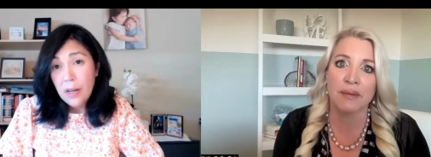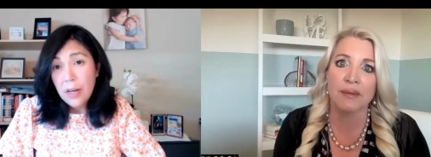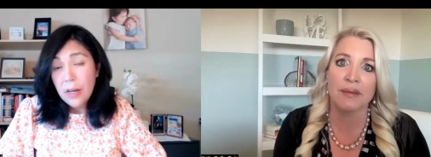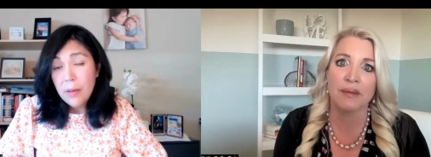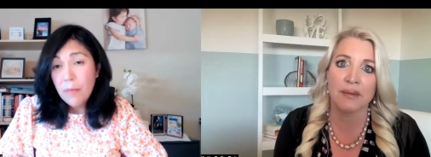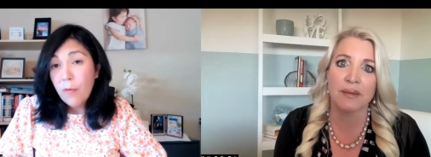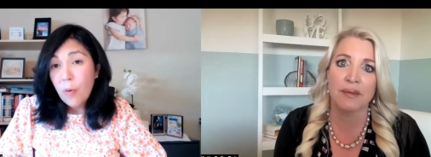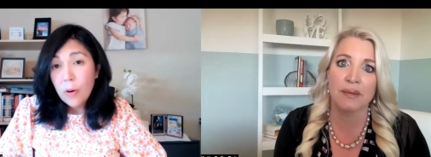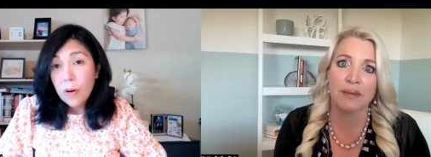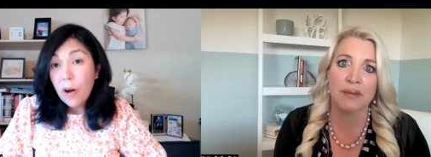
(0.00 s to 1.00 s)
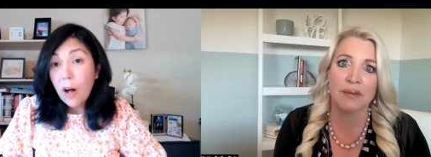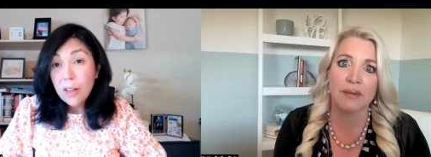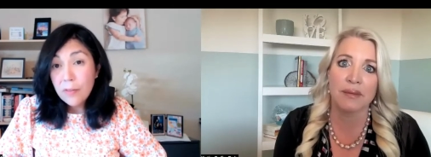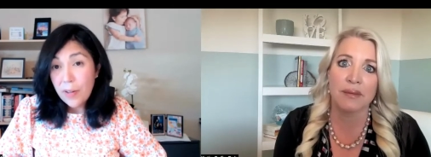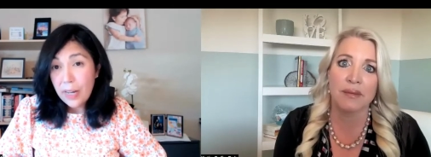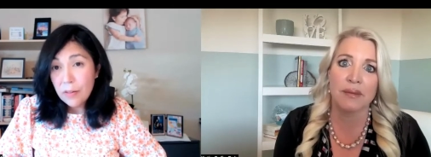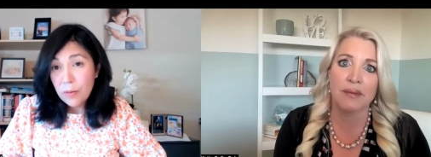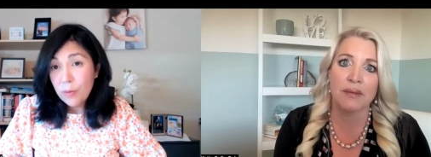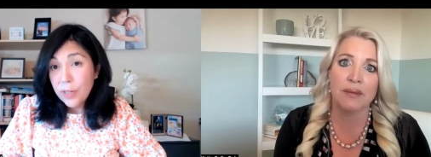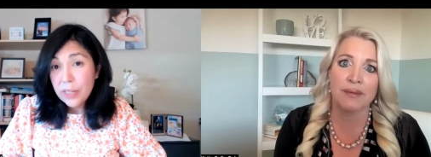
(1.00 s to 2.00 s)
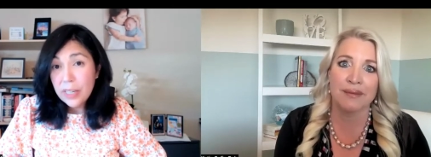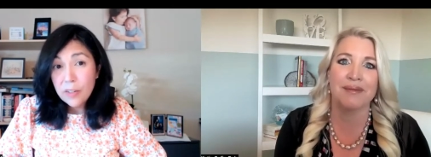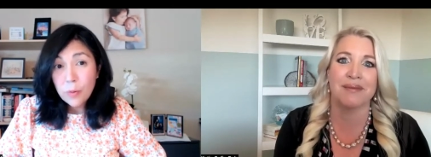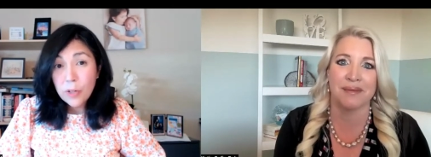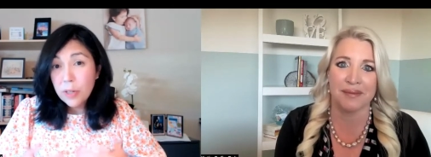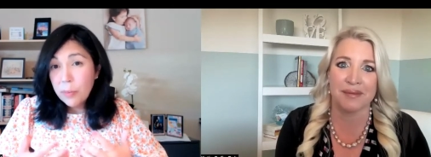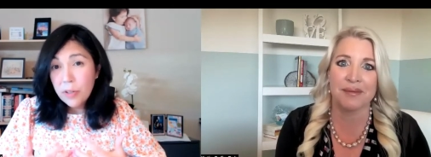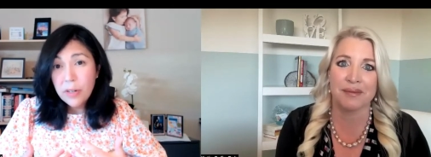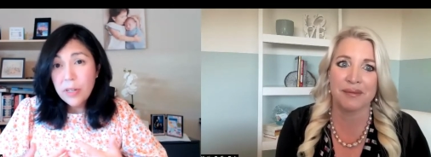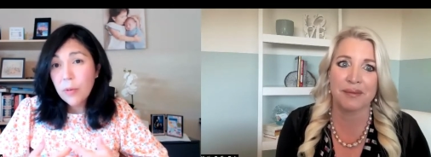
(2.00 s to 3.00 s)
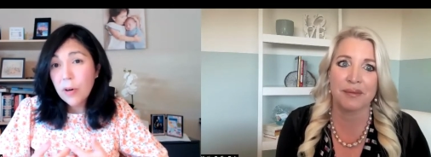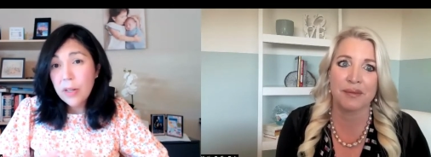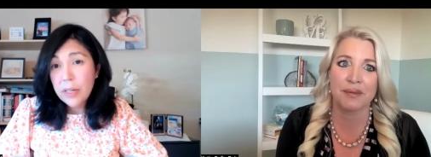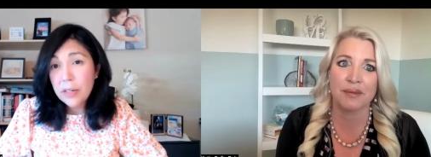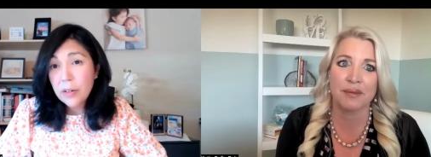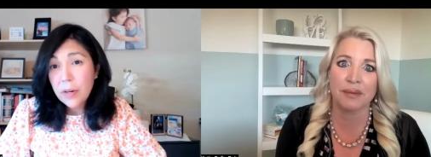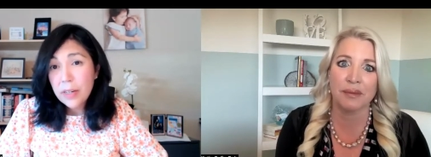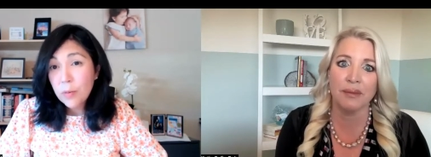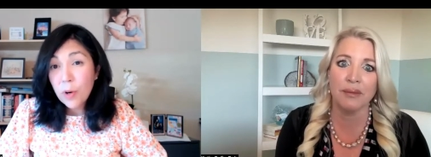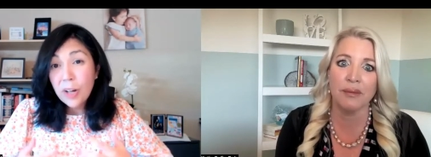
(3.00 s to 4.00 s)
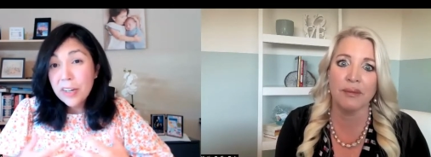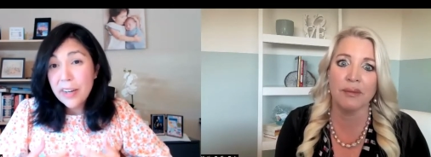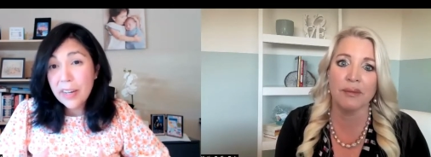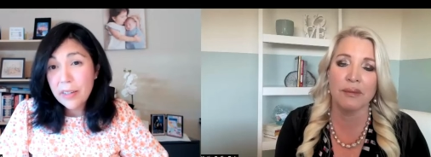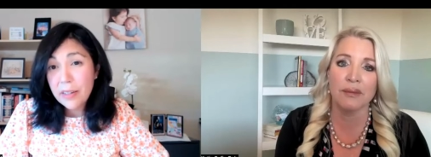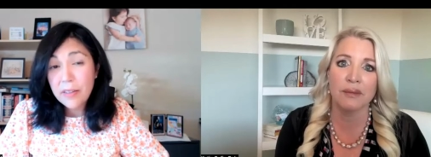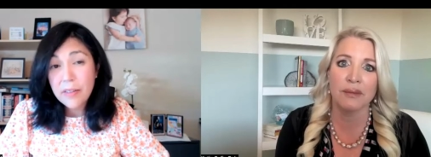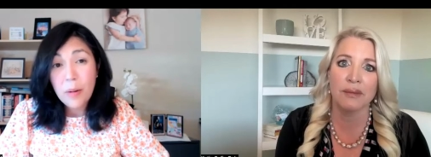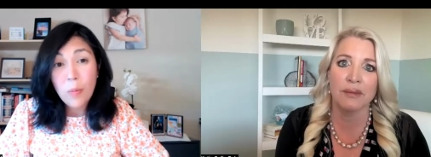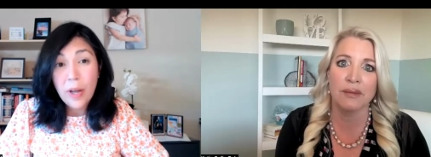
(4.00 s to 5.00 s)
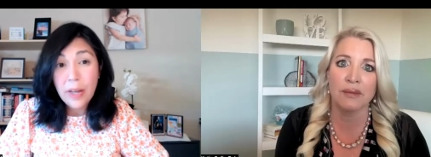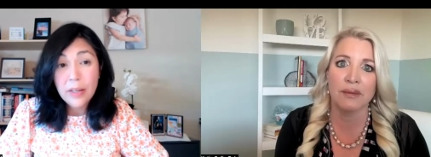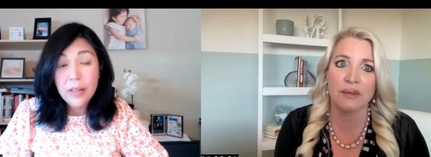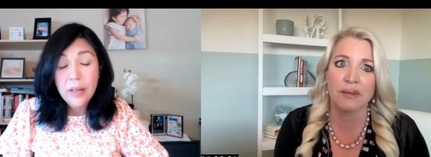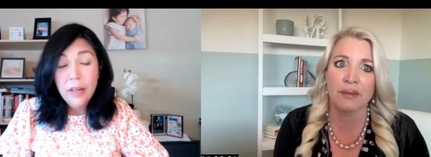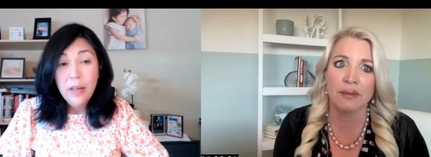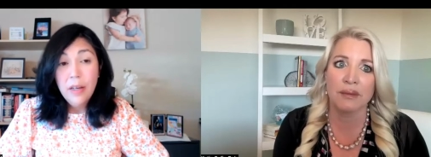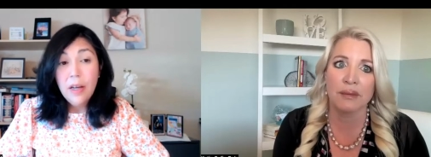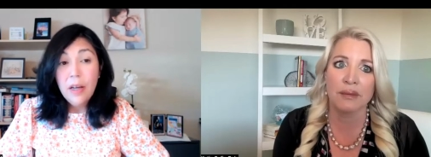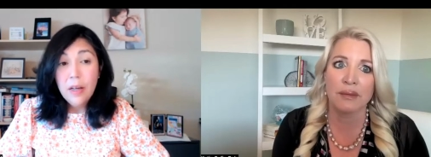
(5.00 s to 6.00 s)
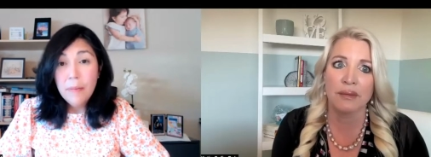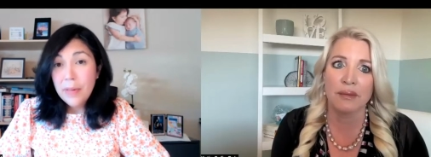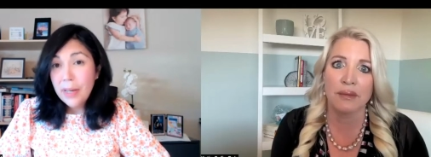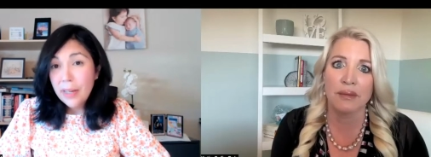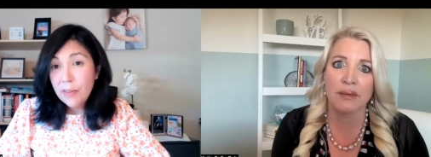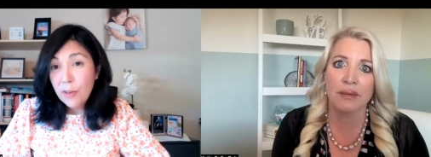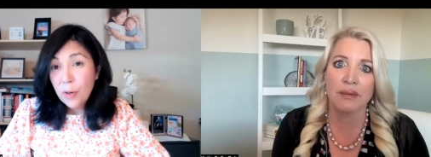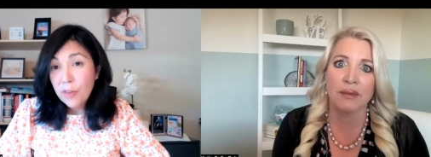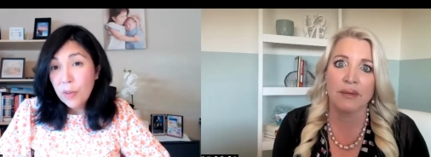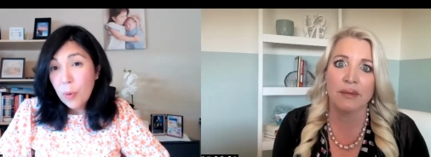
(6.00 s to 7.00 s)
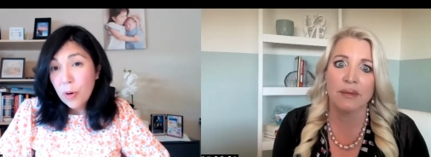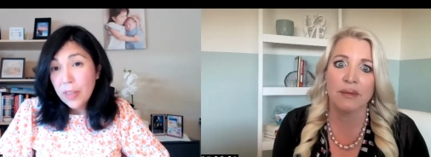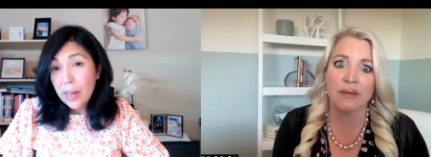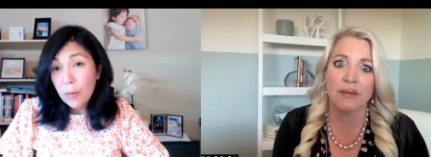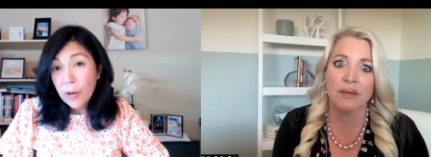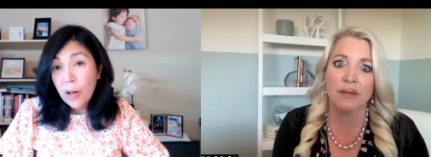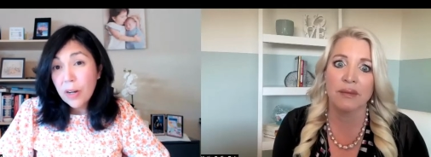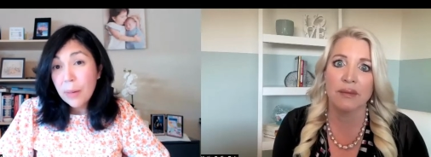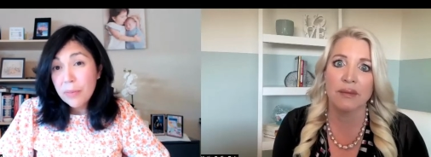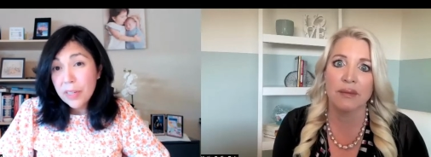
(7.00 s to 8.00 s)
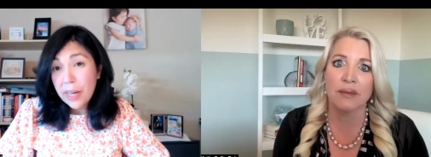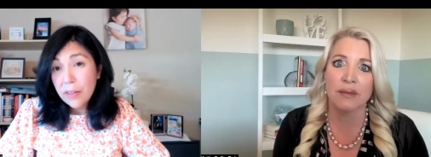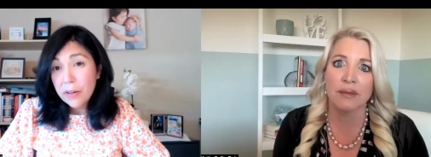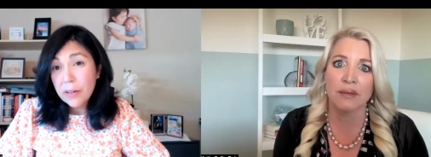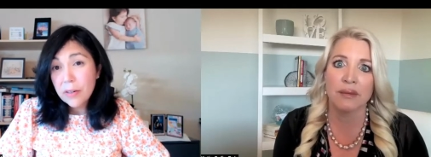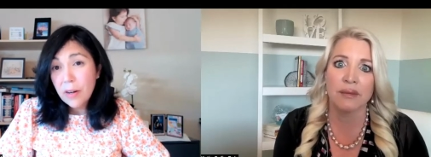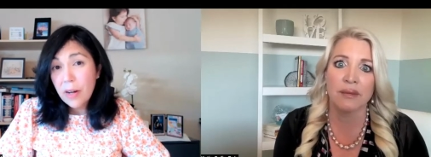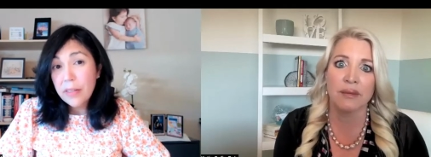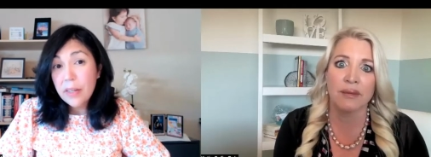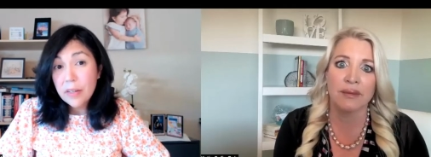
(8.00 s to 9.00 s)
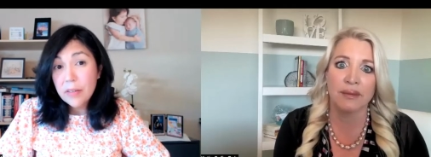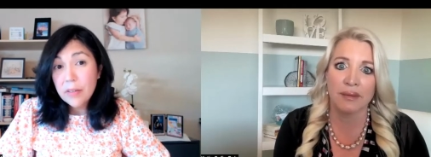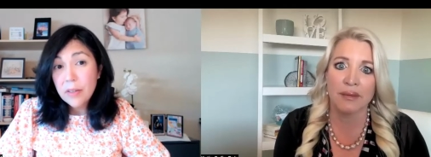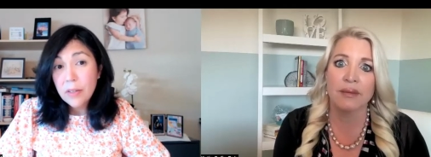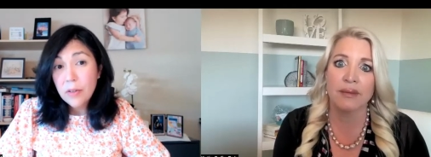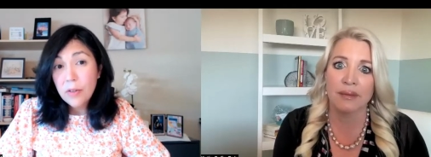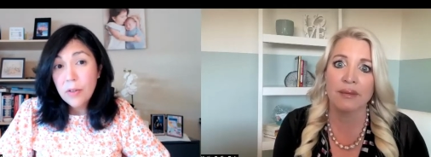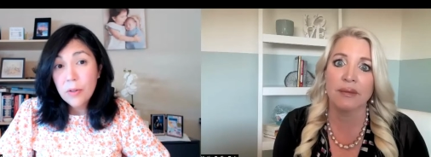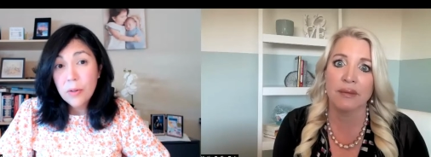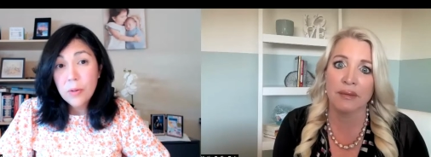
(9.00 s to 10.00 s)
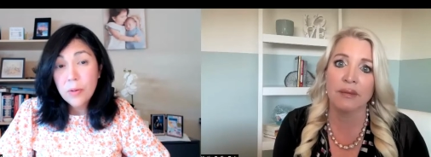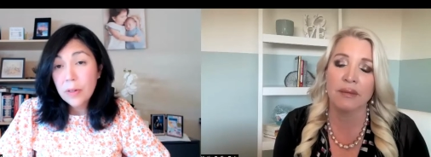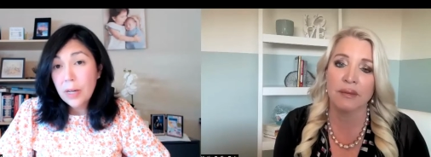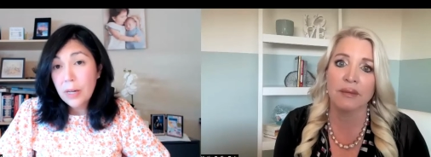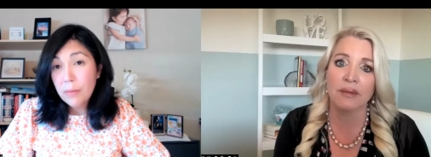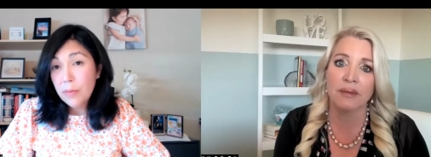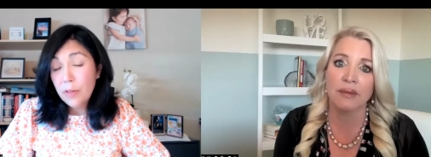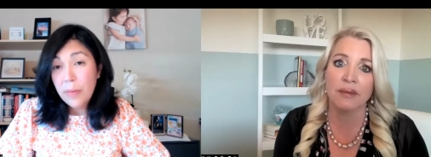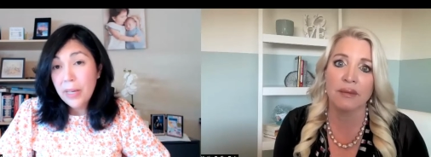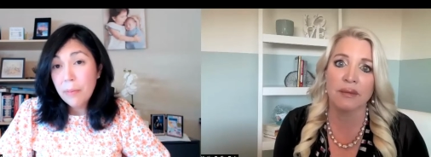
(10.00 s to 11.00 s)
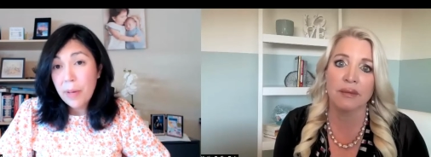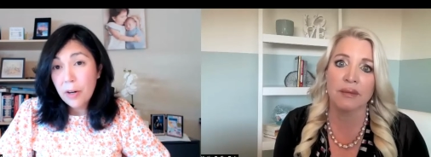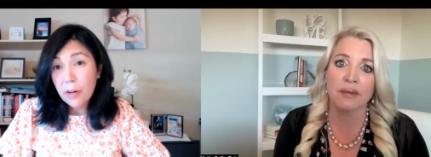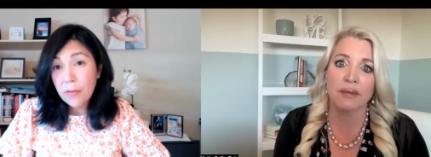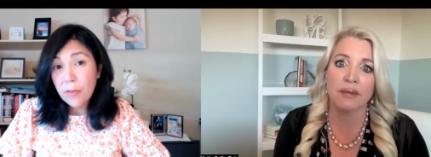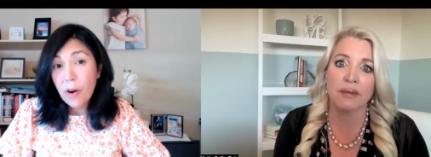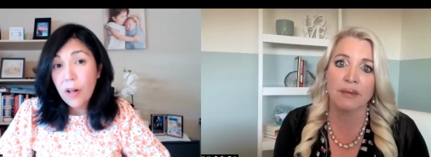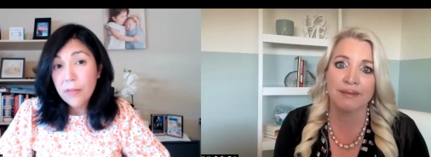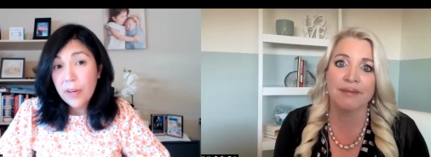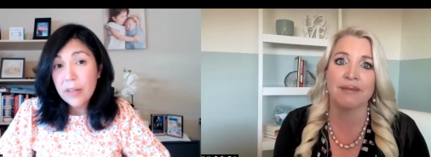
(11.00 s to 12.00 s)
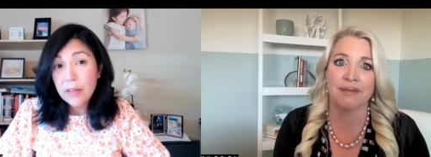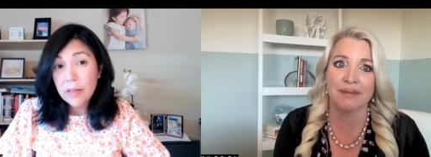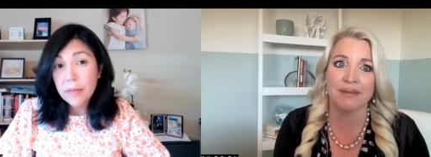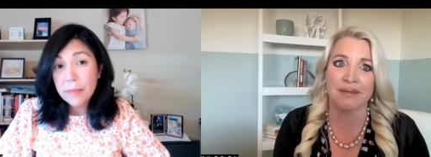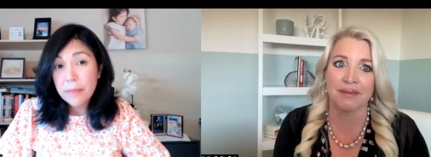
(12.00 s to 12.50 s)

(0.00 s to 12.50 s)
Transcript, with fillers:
Speaker 1: um, for all of us, really, because we're a community, we're all integrated, we're all connected in some way. Um, and so it's important that we all come together on this to um, to make it better for all of us.